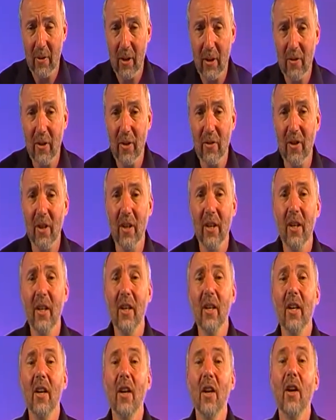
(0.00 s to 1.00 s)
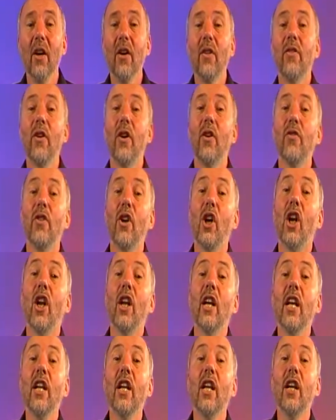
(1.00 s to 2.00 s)
The
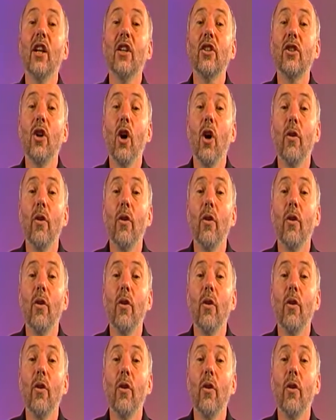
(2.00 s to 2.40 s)
gleanings